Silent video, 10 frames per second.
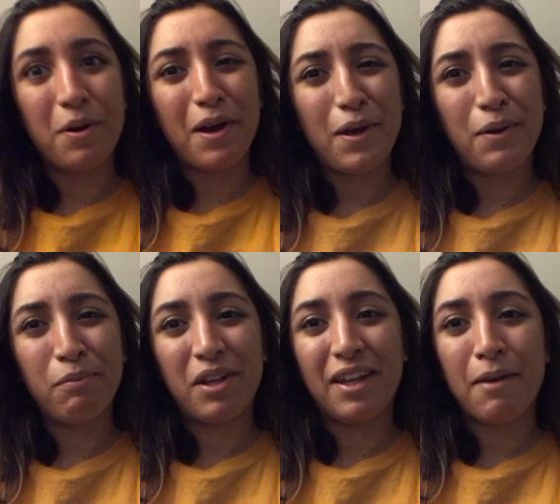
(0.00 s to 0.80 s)
I am
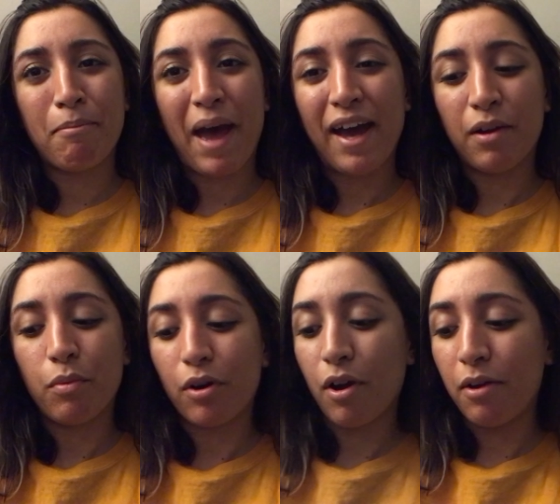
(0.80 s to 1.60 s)
going to get back
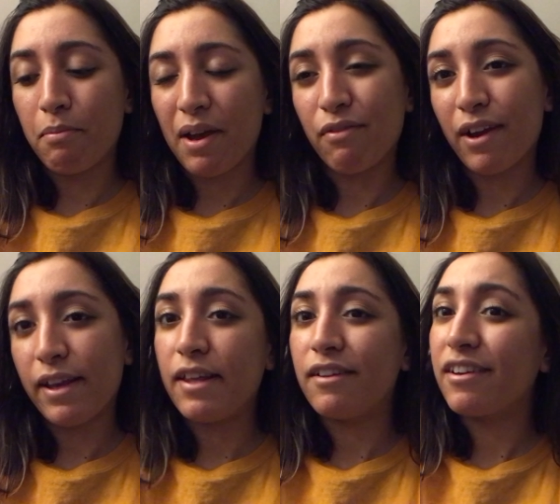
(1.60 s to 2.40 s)
more on my
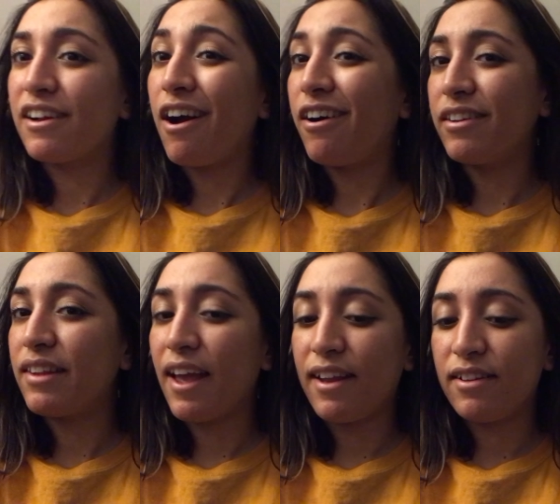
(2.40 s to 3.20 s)
regular
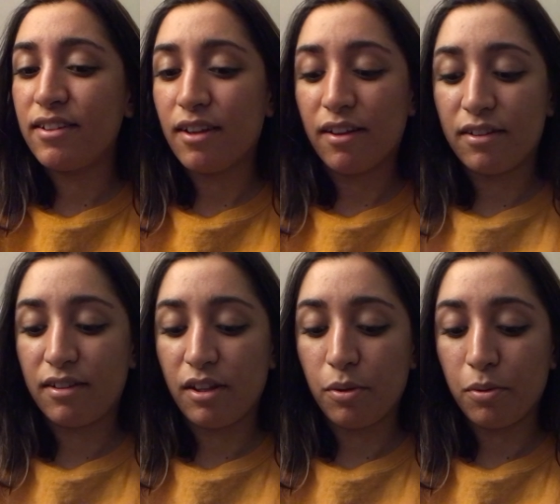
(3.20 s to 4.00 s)
content
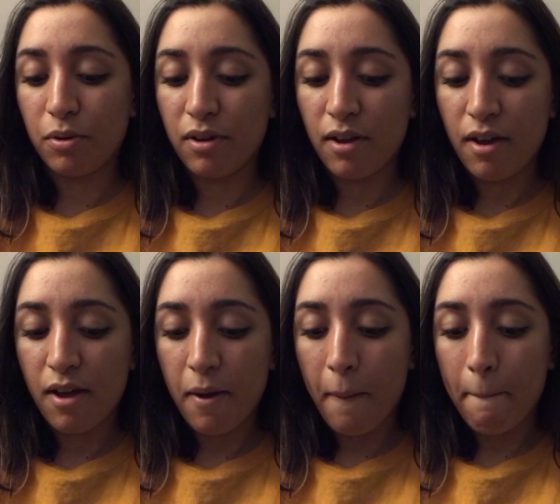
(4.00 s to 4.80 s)
soon
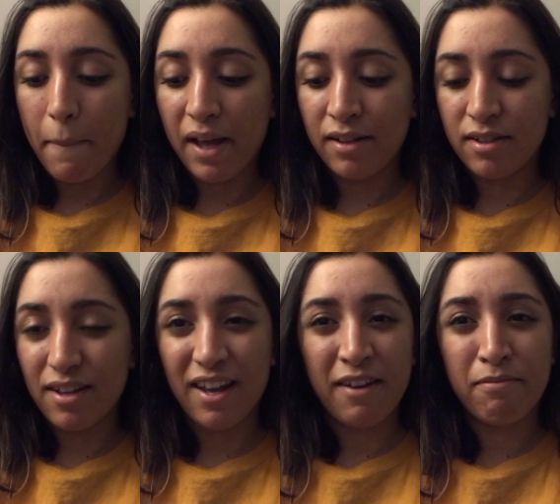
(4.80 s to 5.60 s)
but
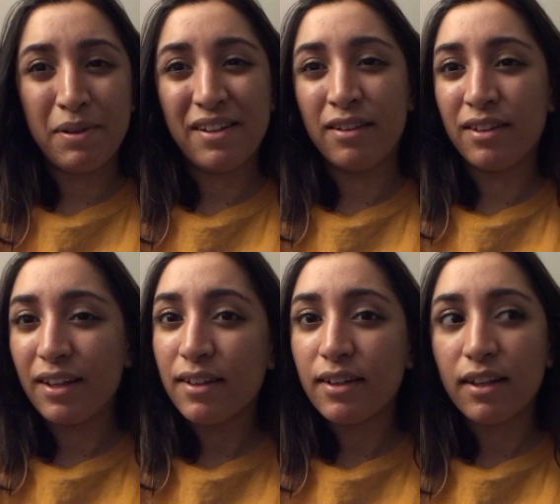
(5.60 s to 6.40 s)
I've been
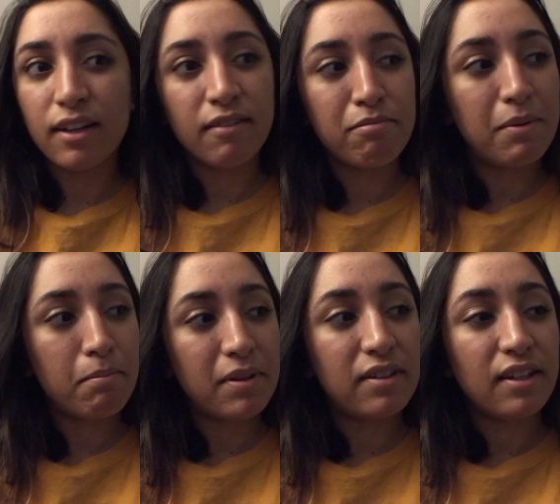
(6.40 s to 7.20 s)
sick and I've been
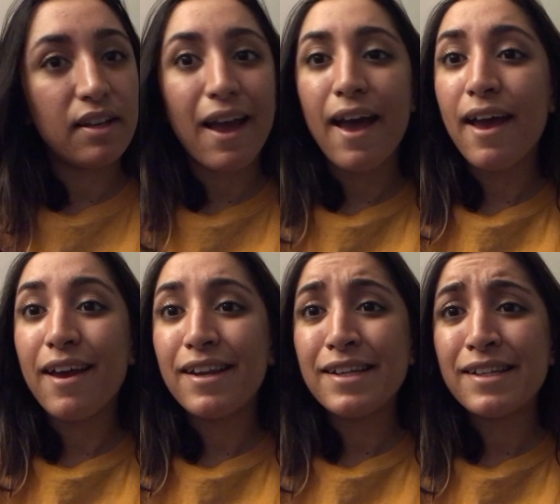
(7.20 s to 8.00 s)
busy
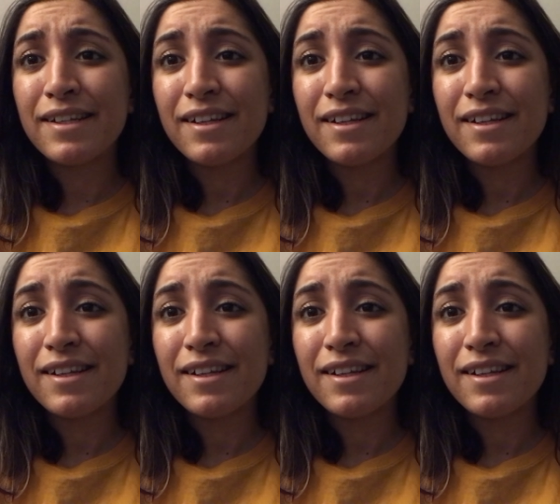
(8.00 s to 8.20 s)
and